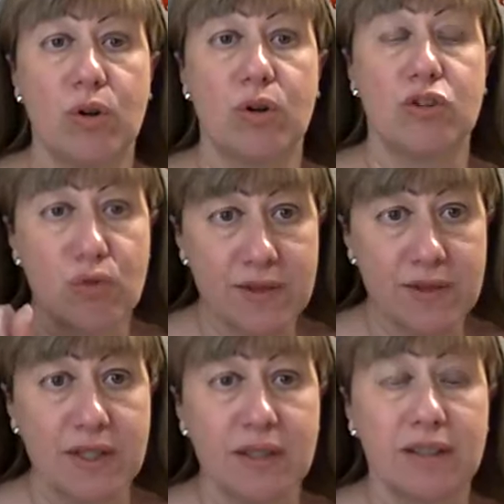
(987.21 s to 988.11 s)

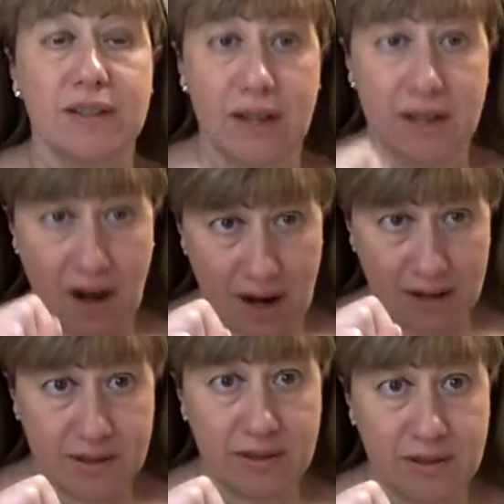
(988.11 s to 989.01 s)
trusting that
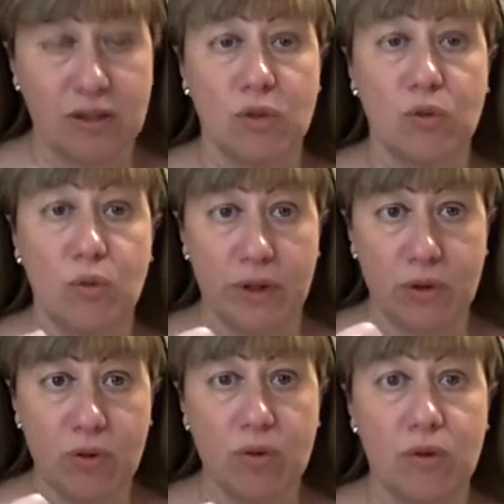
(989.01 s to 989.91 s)
God
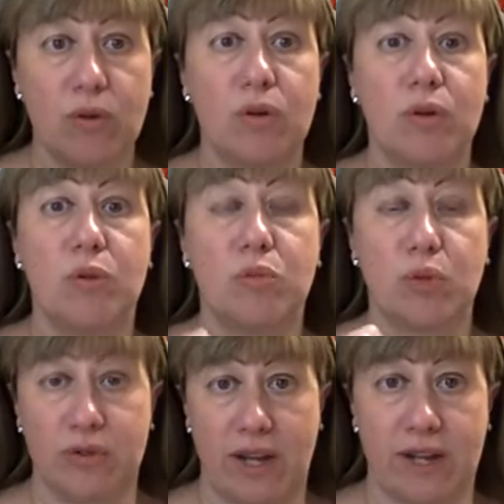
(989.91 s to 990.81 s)
will
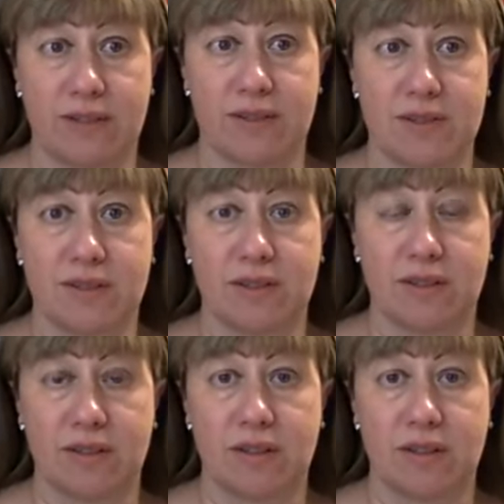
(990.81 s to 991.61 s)
protect us